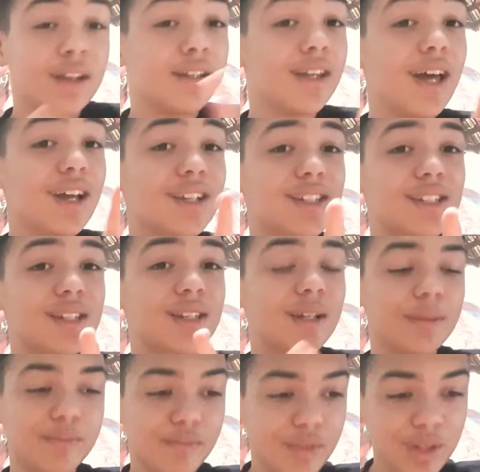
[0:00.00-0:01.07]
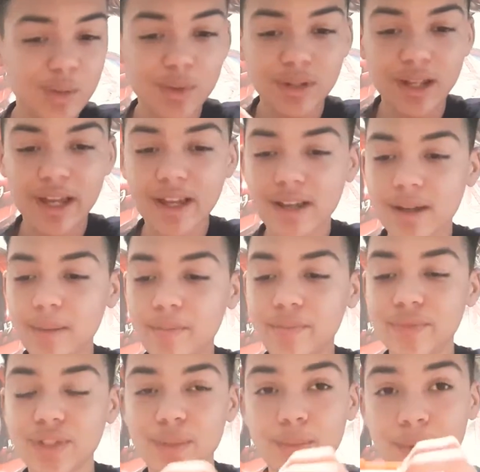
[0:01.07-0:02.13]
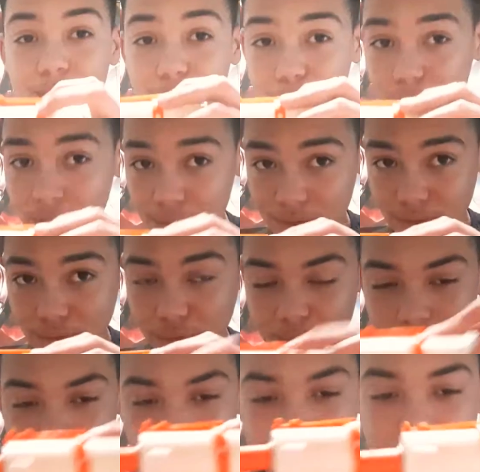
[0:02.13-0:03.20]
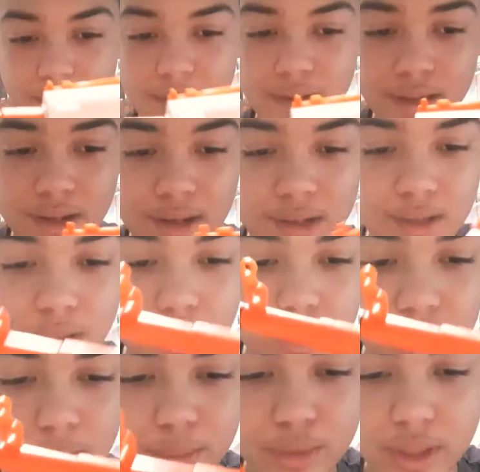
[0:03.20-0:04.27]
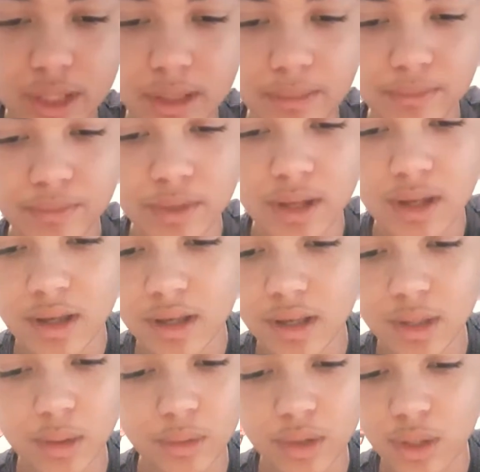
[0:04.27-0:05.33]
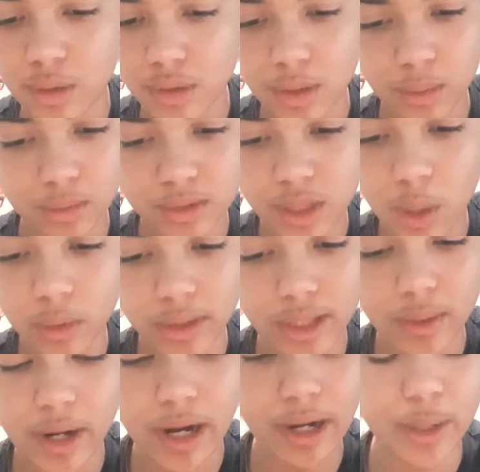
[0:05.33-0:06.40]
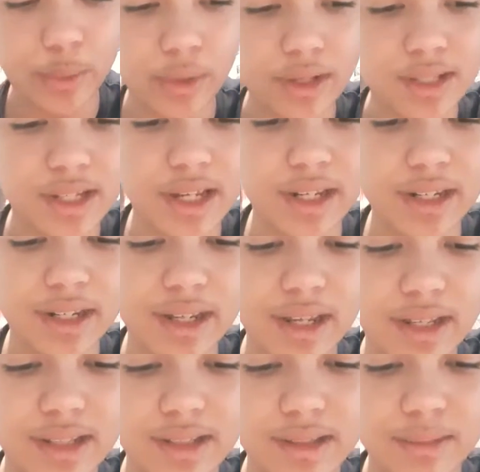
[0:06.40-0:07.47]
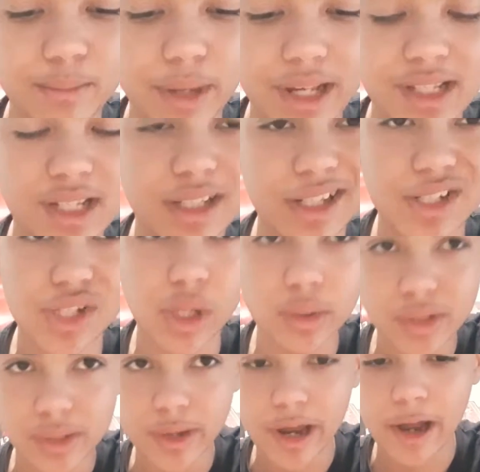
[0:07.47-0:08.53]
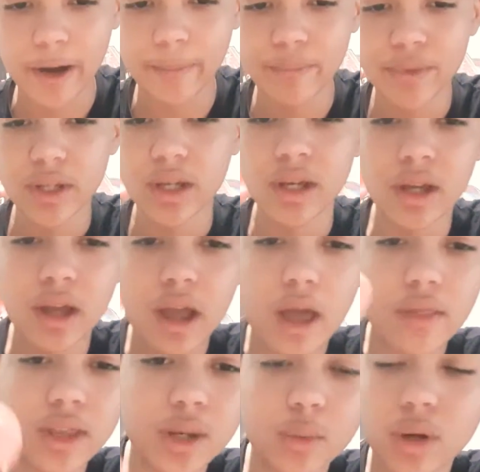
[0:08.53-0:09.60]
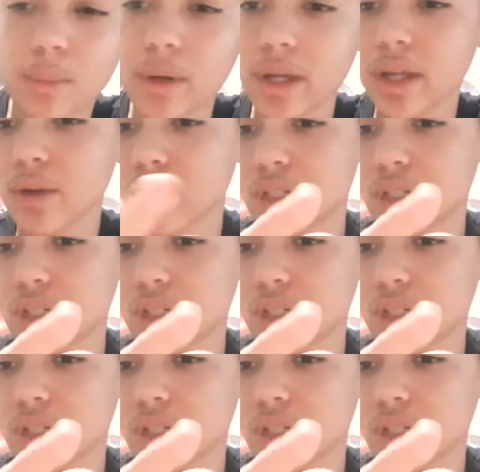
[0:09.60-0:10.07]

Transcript: Next, you would like to put your plunger tube back. So simply, you, you, you'll totally know how to do this. It, it basically shows you how. And then you want to put your